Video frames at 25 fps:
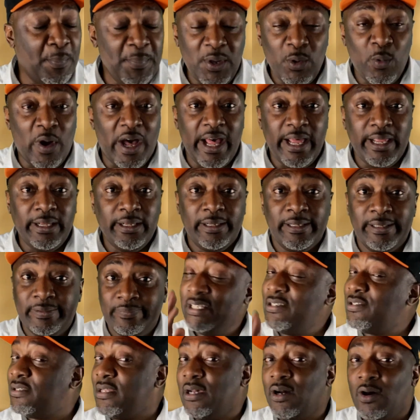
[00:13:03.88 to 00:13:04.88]
Bobby Wine
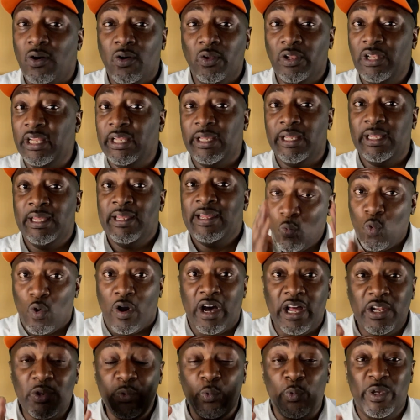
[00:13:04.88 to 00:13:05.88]
is the only
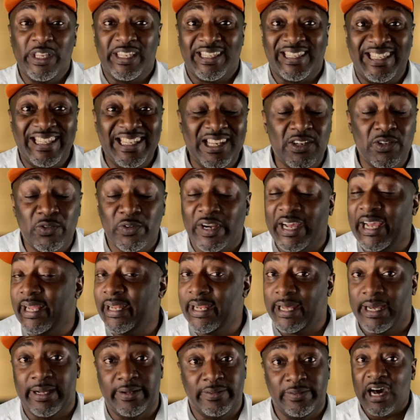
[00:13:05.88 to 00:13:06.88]
one we see
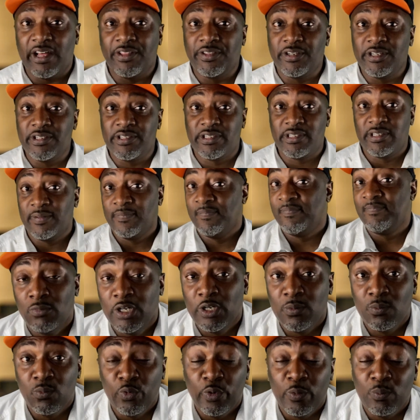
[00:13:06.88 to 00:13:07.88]
right now. Others
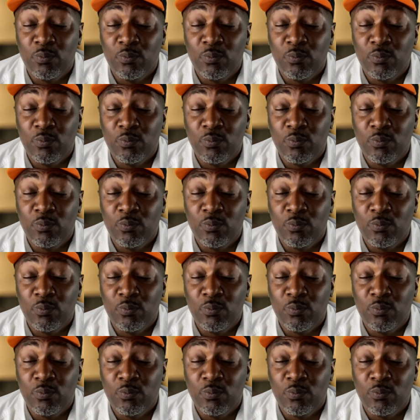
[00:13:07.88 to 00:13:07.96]
we